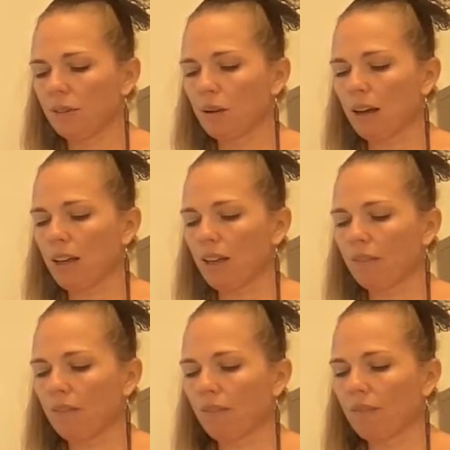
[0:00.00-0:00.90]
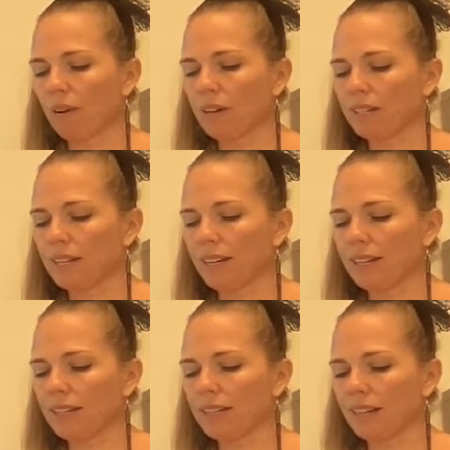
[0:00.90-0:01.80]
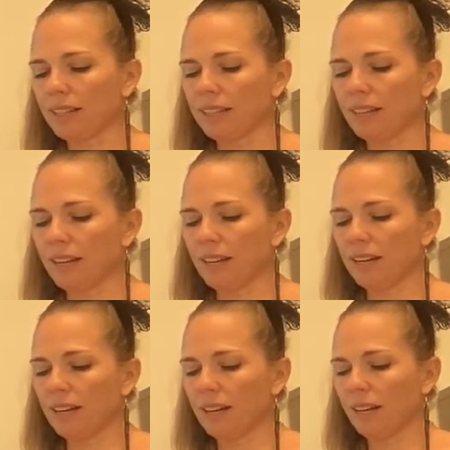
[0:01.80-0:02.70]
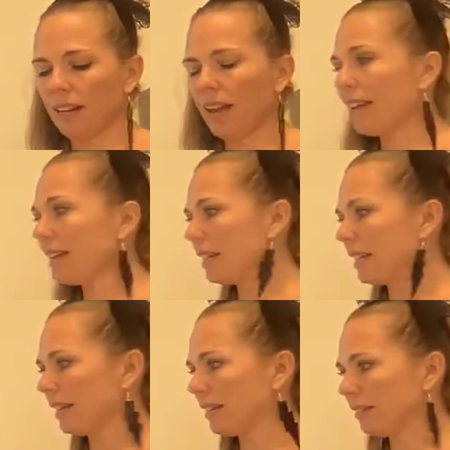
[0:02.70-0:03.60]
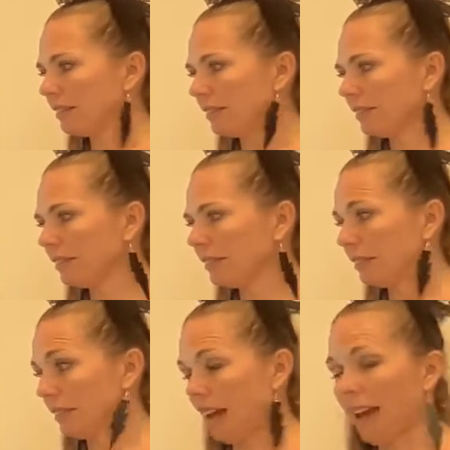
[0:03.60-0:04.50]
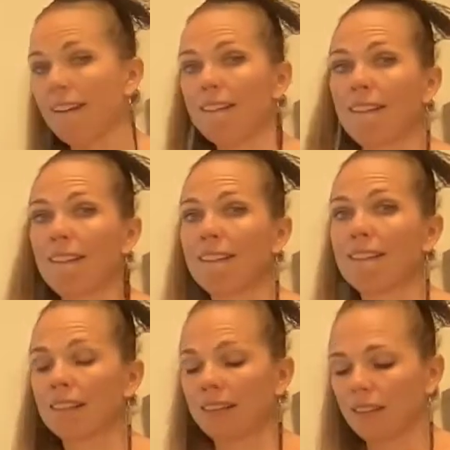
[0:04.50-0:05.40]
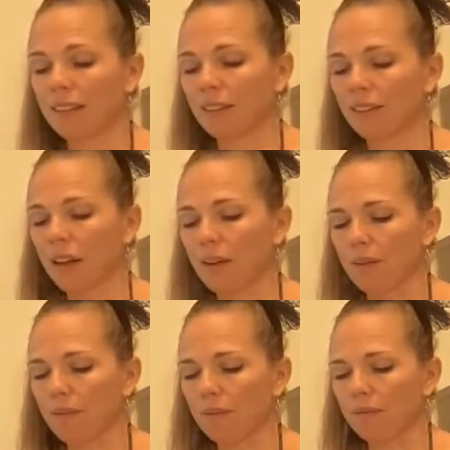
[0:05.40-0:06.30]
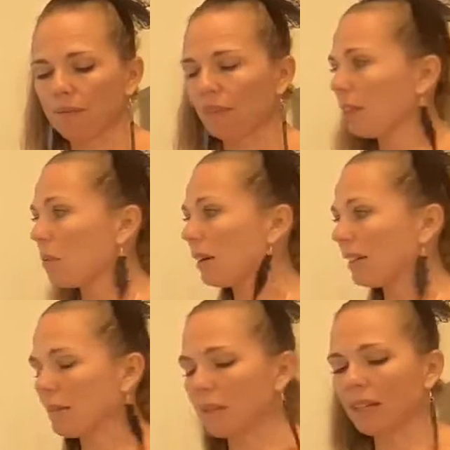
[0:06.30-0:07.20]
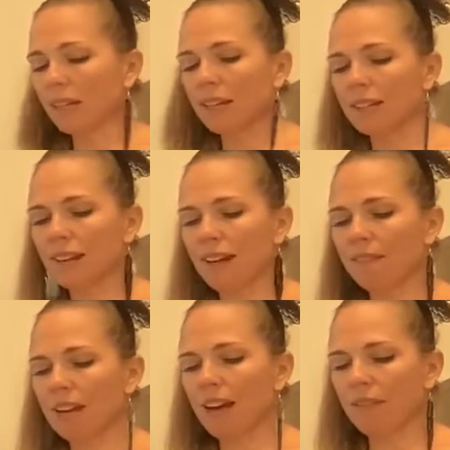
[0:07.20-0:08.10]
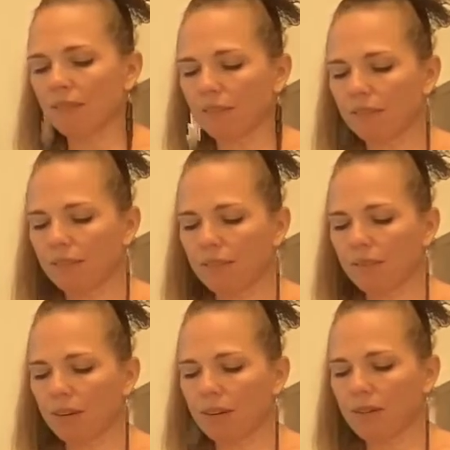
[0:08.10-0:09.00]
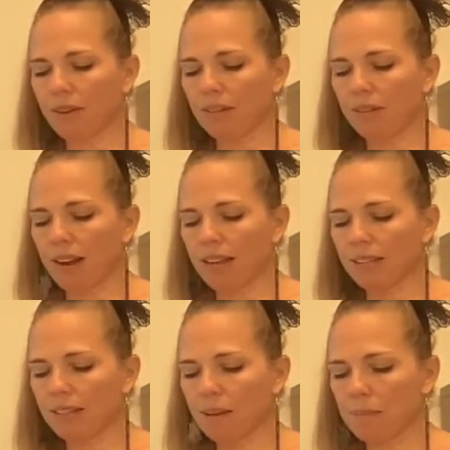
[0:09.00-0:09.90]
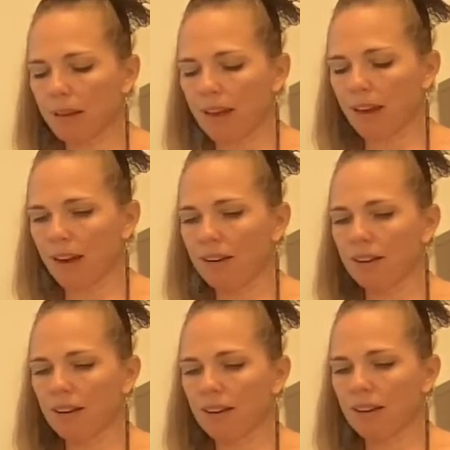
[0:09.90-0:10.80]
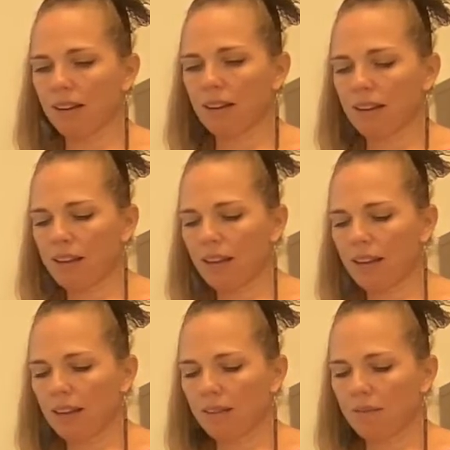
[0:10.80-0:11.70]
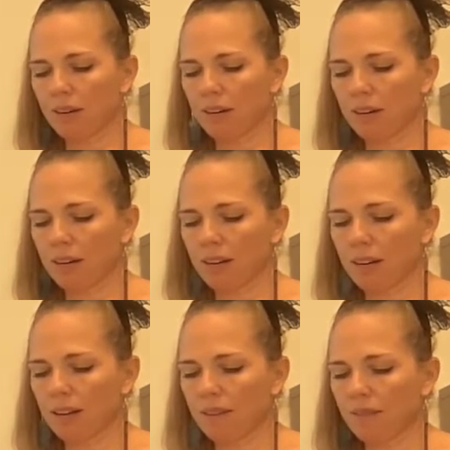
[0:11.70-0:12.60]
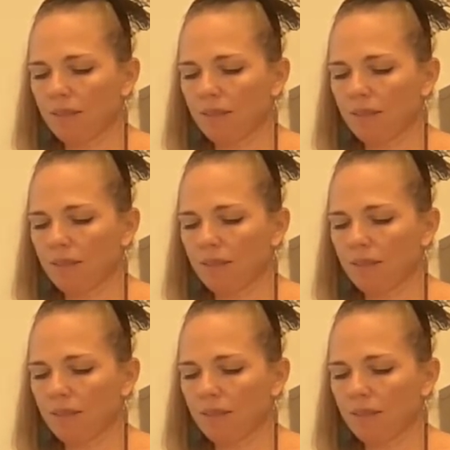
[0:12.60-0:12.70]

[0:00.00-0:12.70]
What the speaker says: 12, 14, 16, 18. Okay, so the one in the middle doesn't have enough. We're gonna erase a pair and we're gonna